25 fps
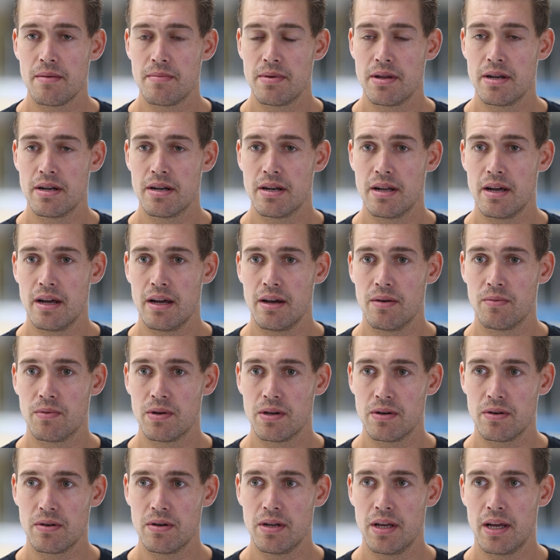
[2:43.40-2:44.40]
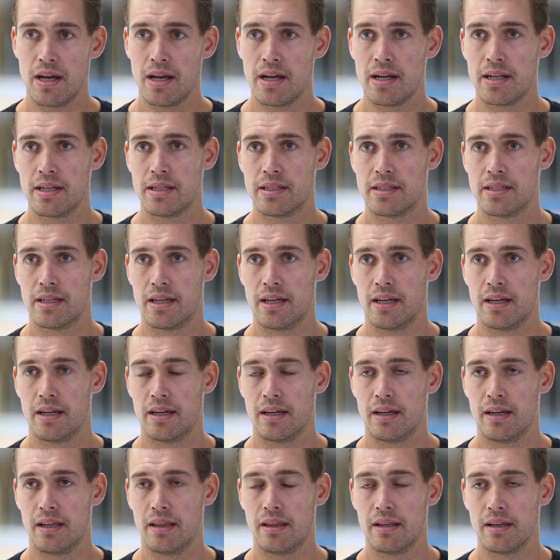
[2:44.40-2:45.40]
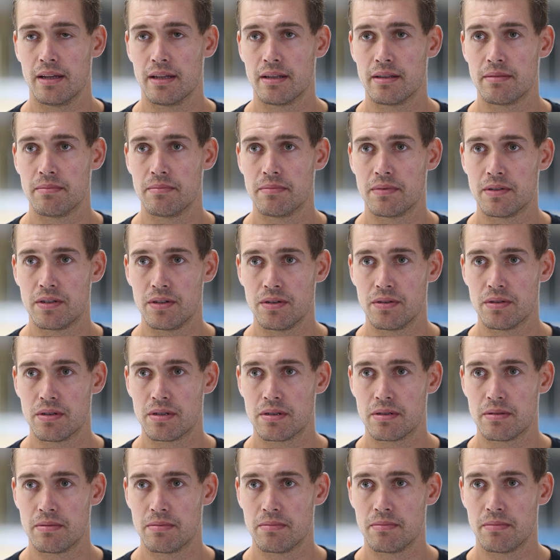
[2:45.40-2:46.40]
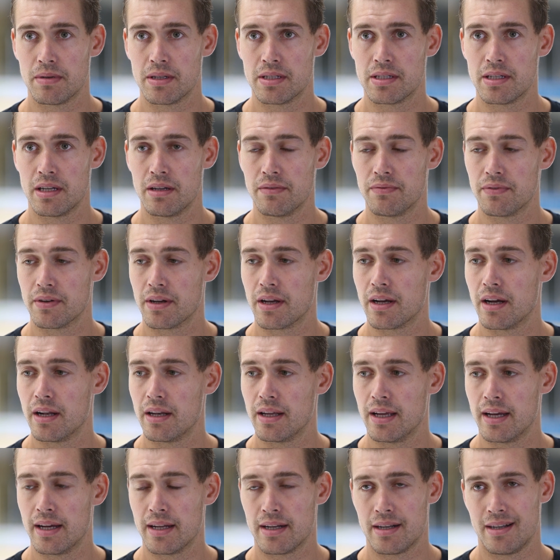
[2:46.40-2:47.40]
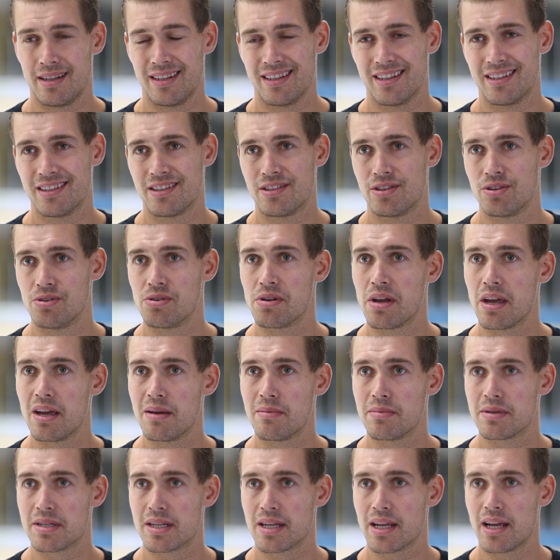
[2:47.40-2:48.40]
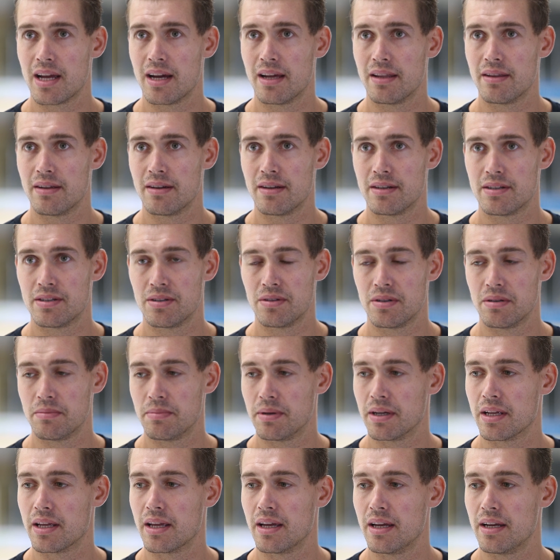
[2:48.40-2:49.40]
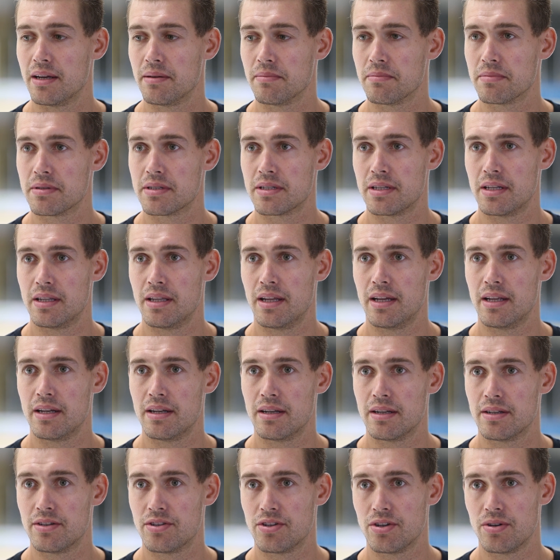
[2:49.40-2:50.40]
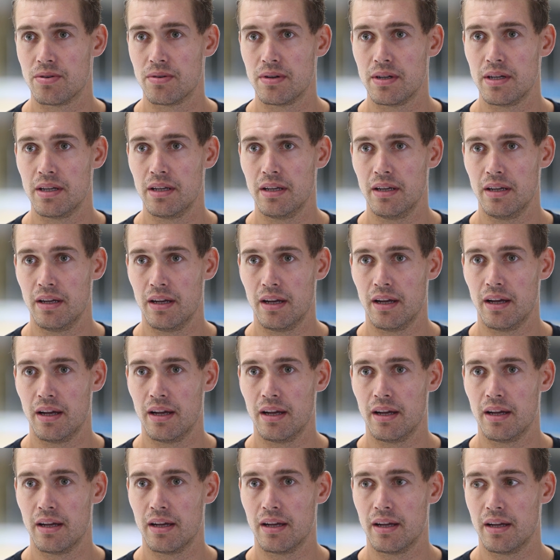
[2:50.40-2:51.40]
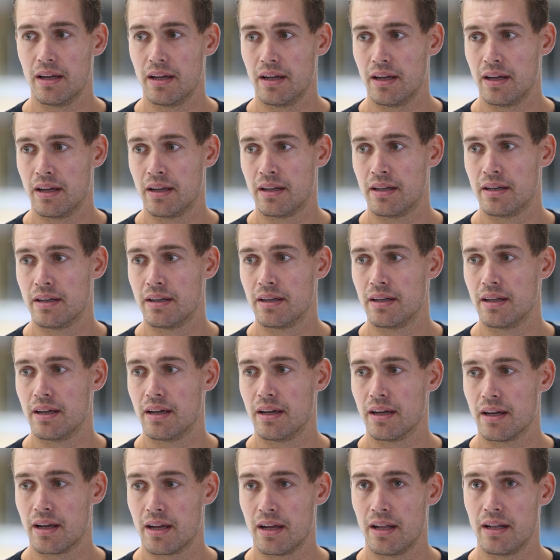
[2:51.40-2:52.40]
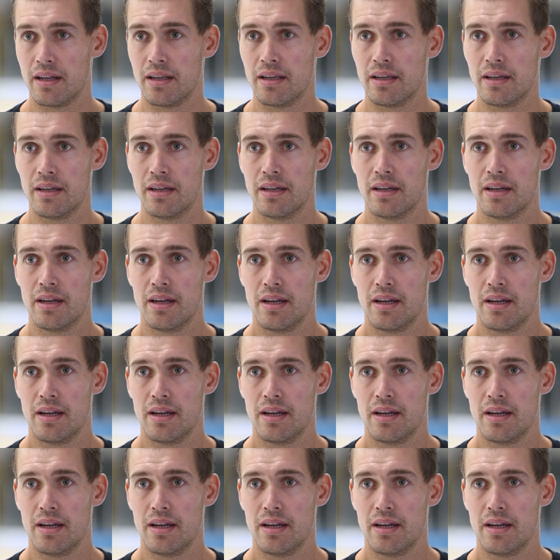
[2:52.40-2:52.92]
I mean, we only had, I think, Deuce, myself and Cully had like 2 games together, 2 and a bit games, and then Joey and Cully,